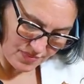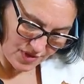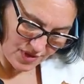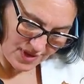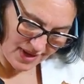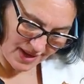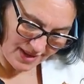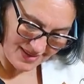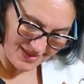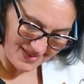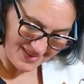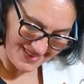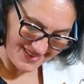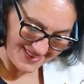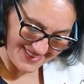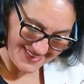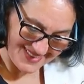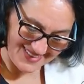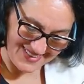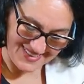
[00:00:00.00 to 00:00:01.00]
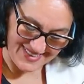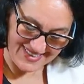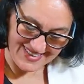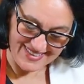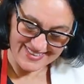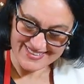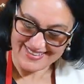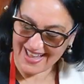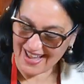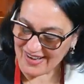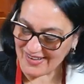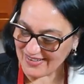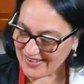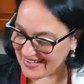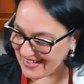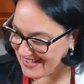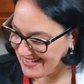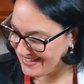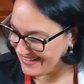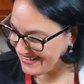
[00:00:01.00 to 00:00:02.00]
Okay. Now,
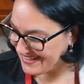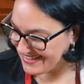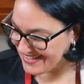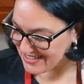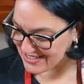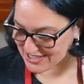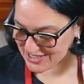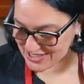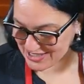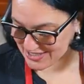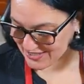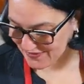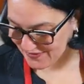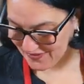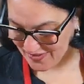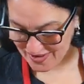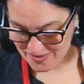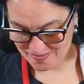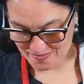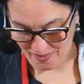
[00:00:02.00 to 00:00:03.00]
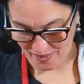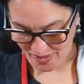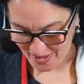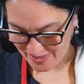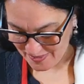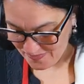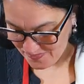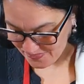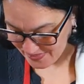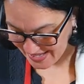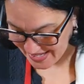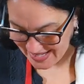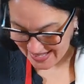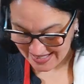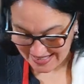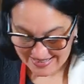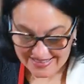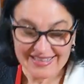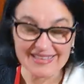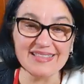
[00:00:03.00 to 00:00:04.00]
this is the fun part.
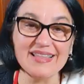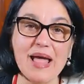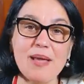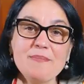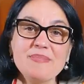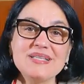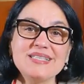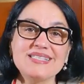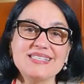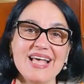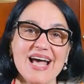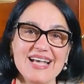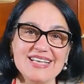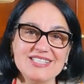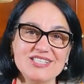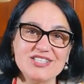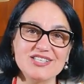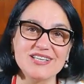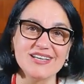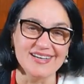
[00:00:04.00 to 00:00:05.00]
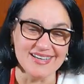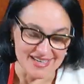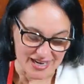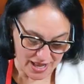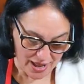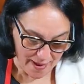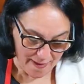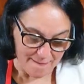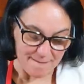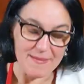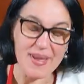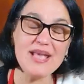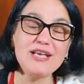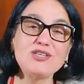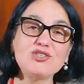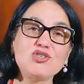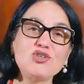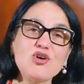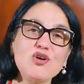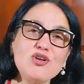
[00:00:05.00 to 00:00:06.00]
The lemon zest.
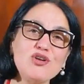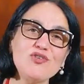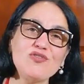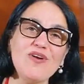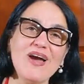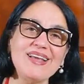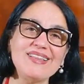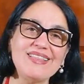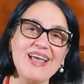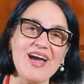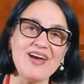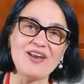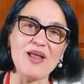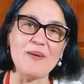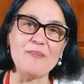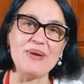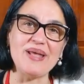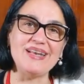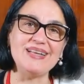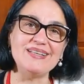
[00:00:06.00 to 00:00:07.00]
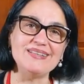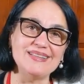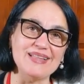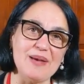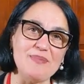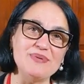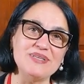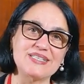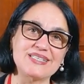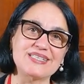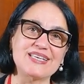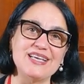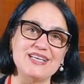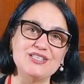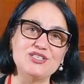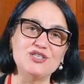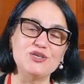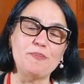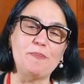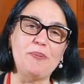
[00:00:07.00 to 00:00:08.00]
Make sure you write down how many lemon skins you